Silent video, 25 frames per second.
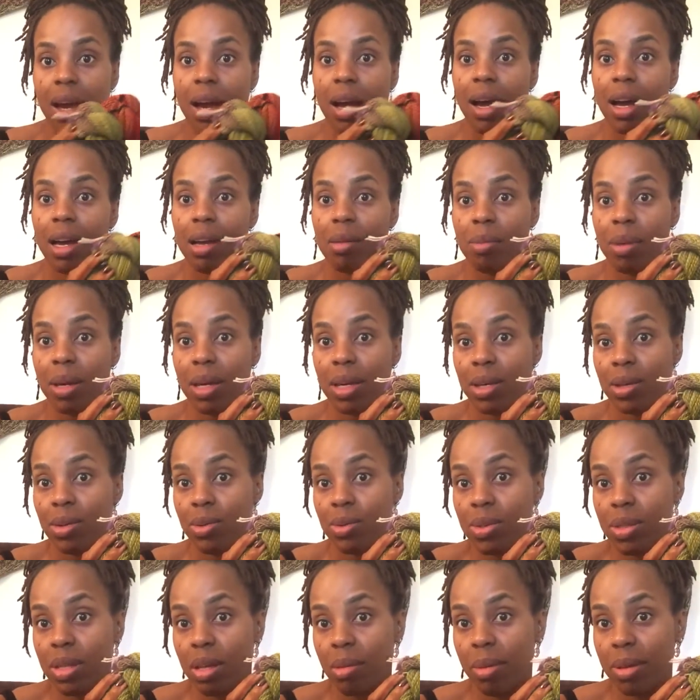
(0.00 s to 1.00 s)
I may
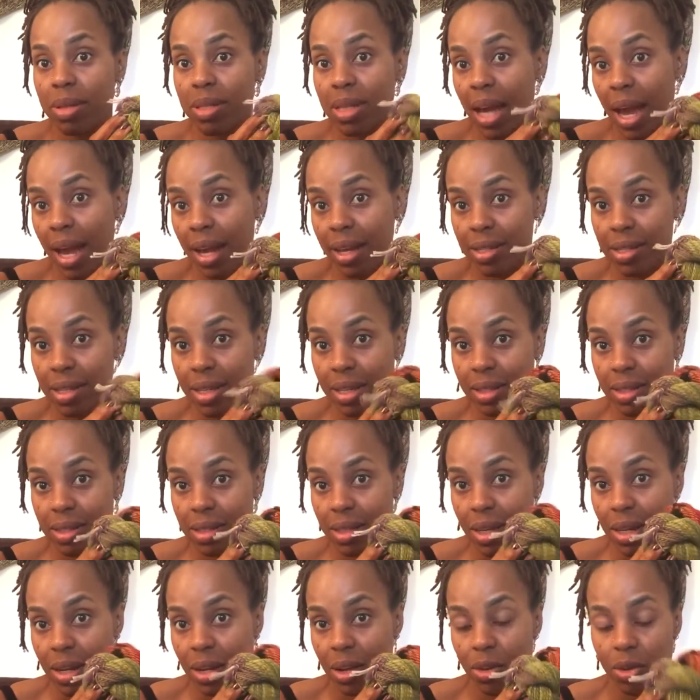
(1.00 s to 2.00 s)
use them as accents
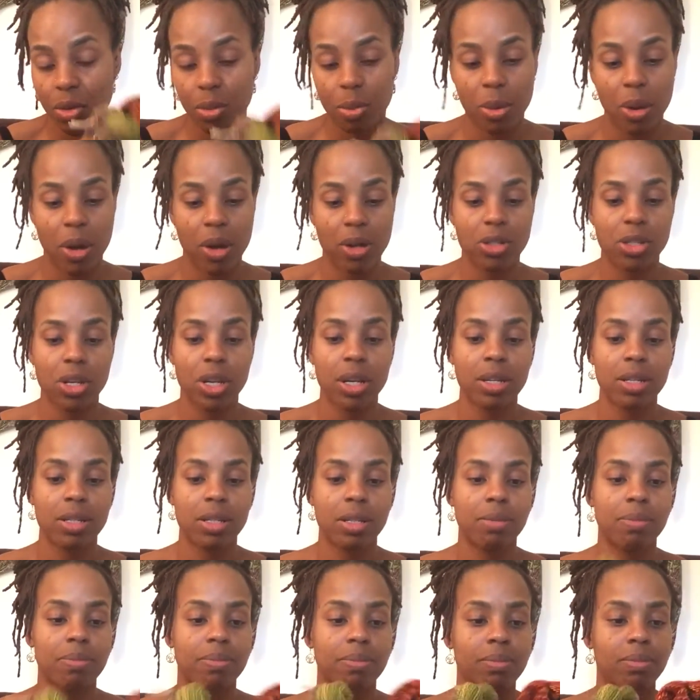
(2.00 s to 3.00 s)
in another
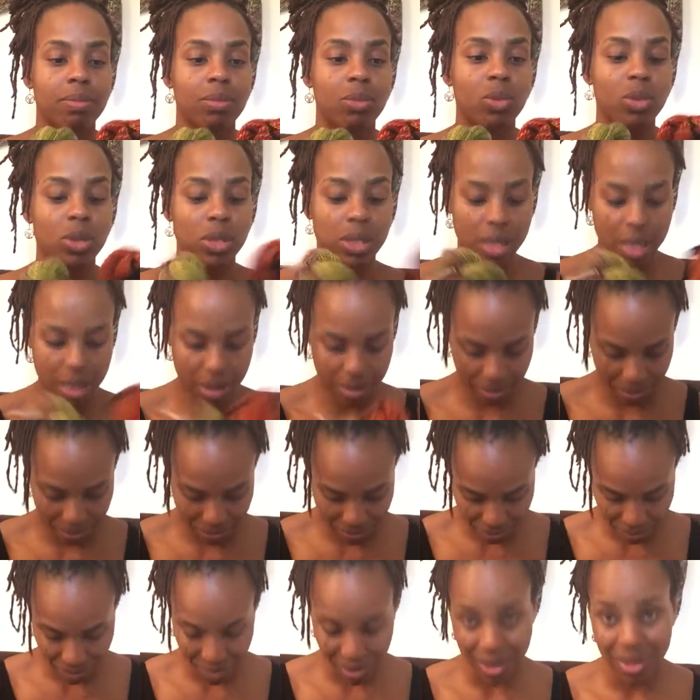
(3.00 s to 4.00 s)
project. We'll see.
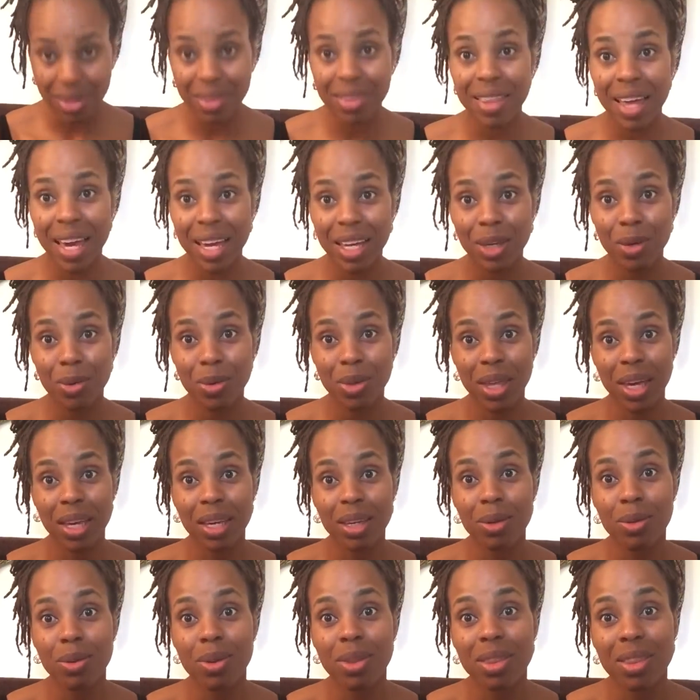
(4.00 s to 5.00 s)
Thank you,
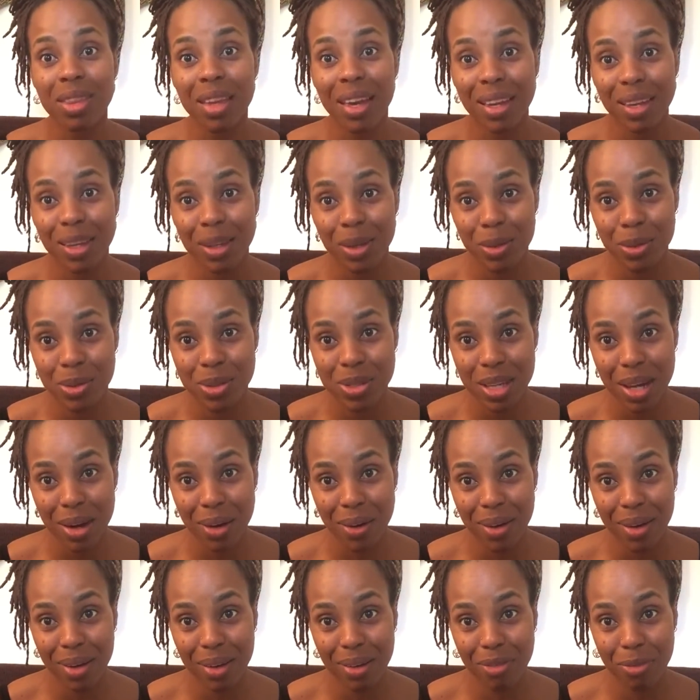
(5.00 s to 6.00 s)
thank you, thank you,
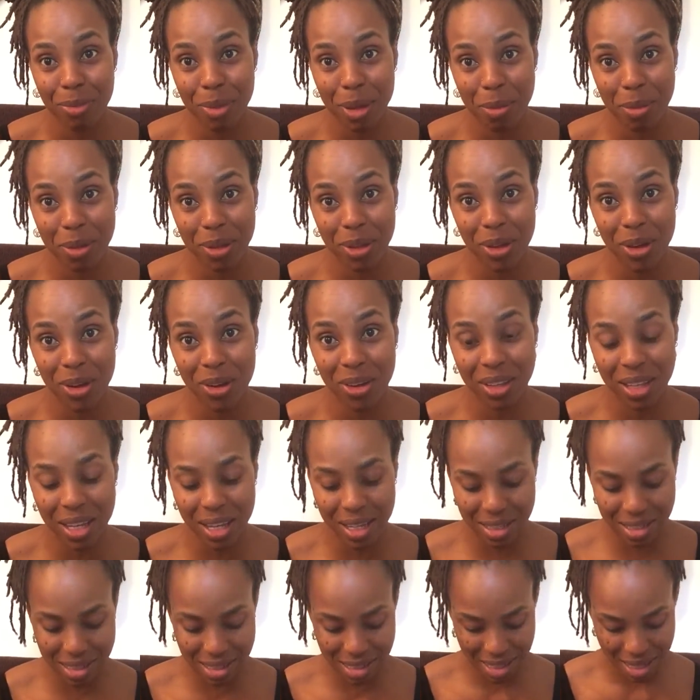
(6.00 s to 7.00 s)
Sarah of Baby Long
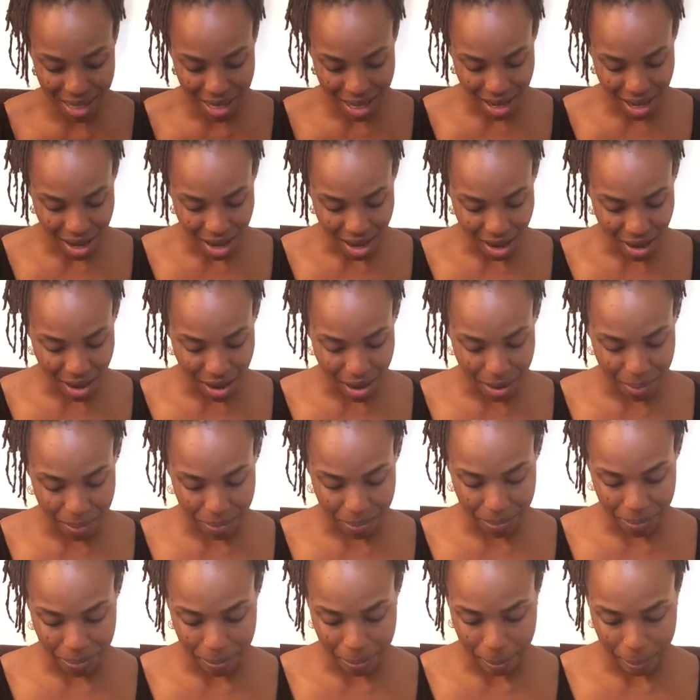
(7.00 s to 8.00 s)
Legs.
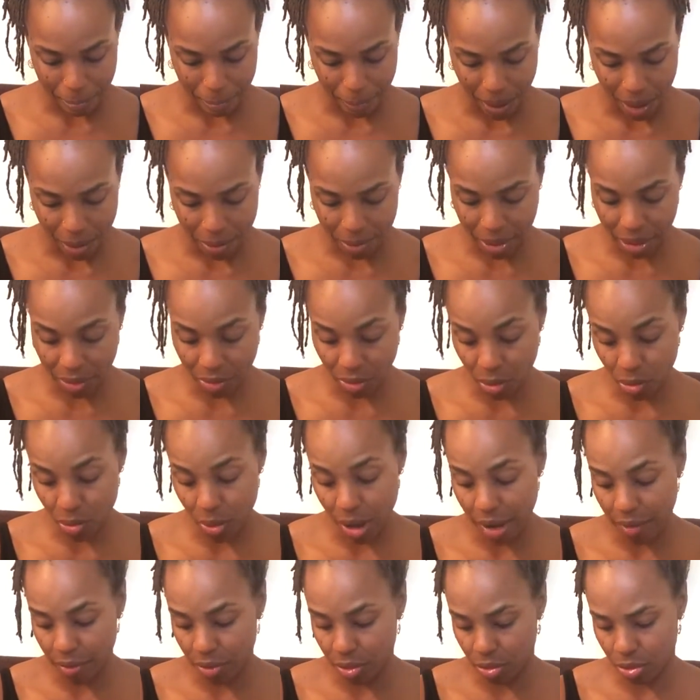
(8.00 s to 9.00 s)
I believe on
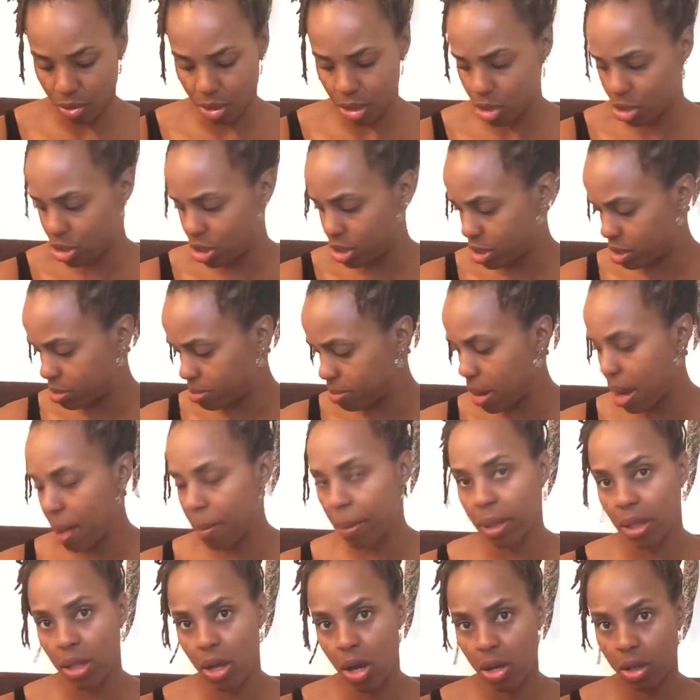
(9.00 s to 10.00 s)
Ravelry she's
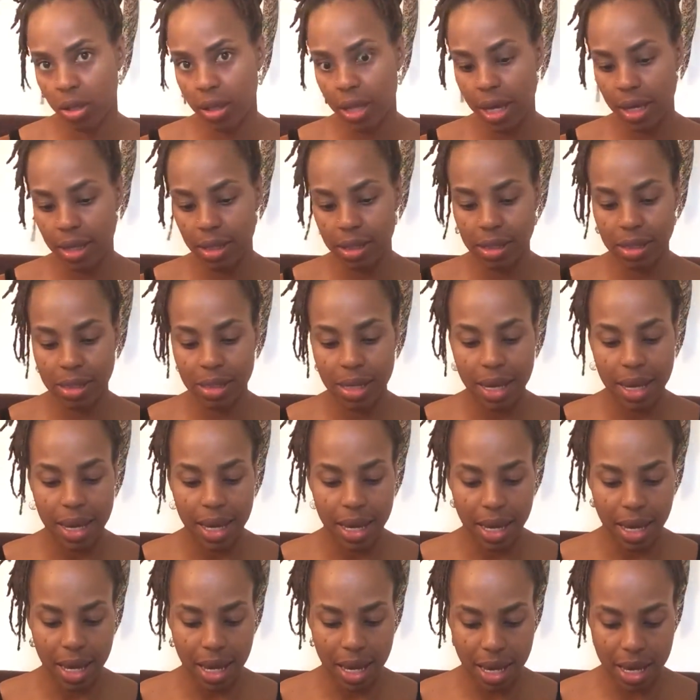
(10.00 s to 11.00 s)
Mama Long Legs,
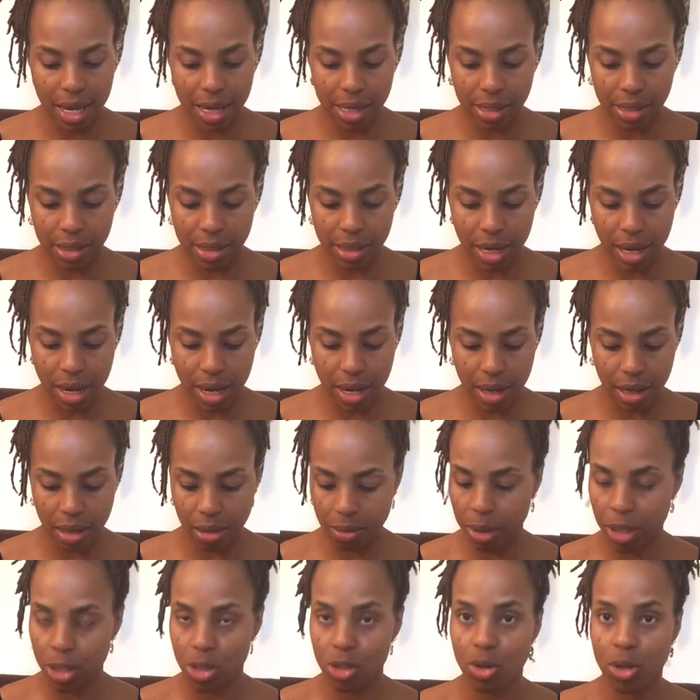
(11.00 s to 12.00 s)
and I'll
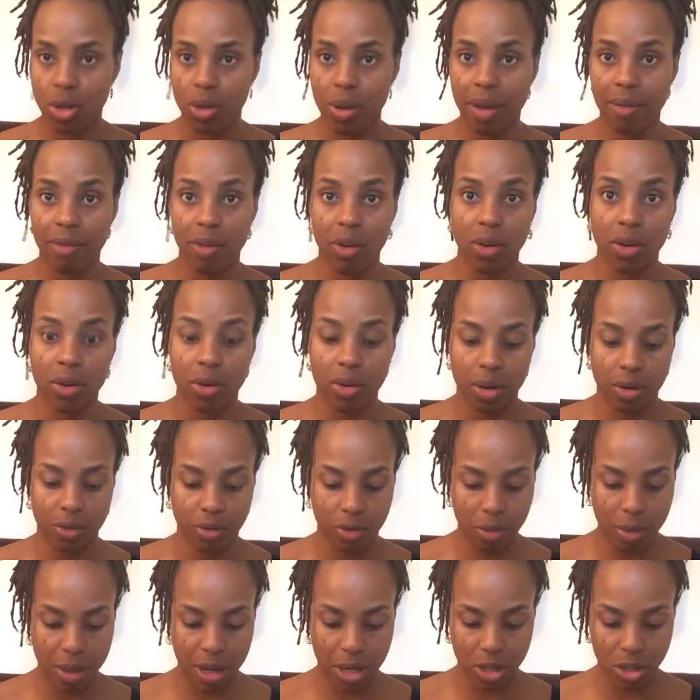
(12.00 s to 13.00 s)
make sure you have all her
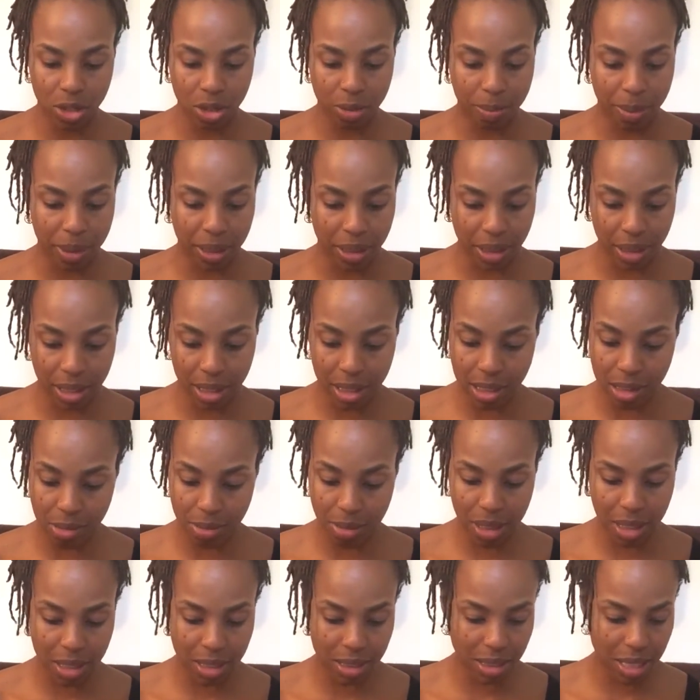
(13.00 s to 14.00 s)
information. But these
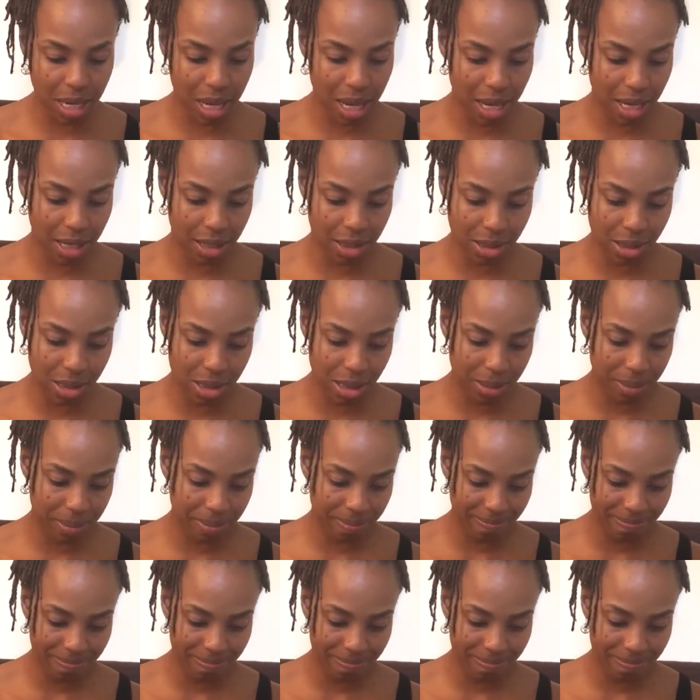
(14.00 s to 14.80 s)
mini skeins,